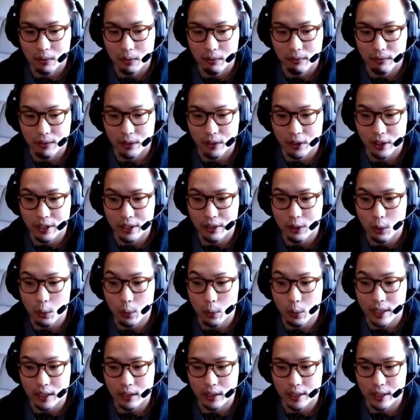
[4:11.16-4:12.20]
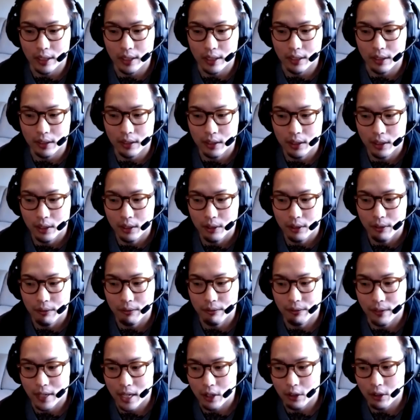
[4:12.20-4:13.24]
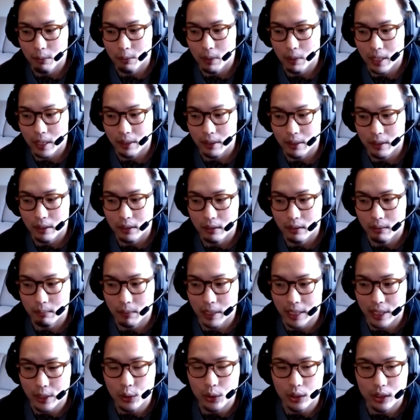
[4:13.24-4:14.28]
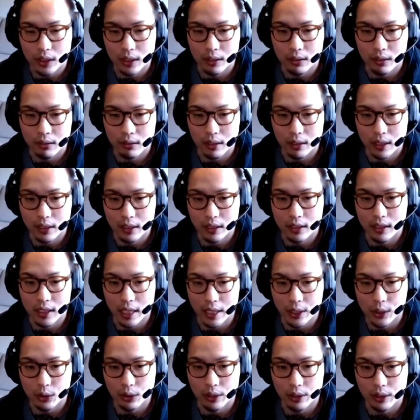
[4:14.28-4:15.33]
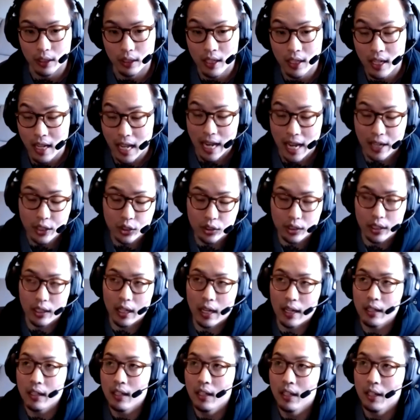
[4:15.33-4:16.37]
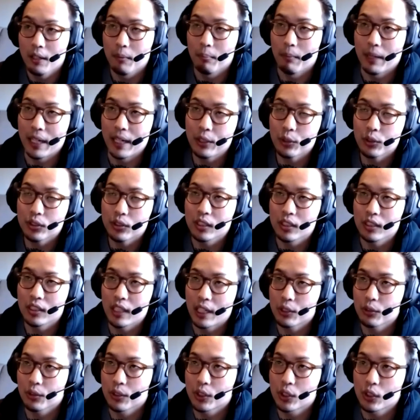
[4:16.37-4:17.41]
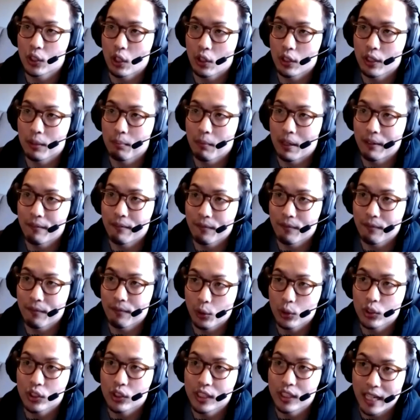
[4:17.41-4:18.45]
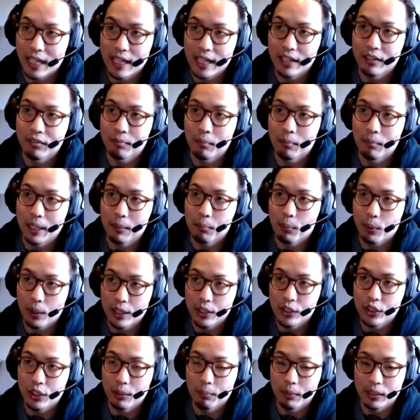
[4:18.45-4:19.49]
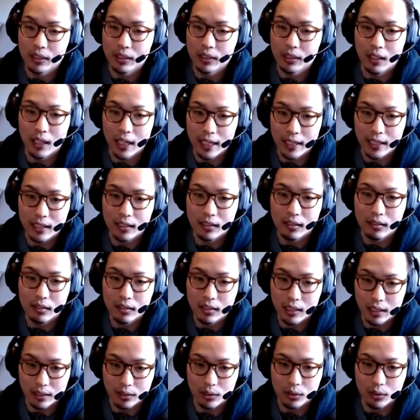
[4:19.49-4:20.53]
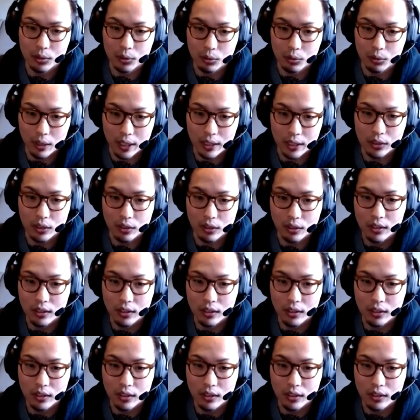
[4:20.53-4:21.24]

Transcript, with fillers: very quickly found my my interest in into texturing. Actually, I my interest in texturing started my first day of my apprenticeship as a lighting technical director.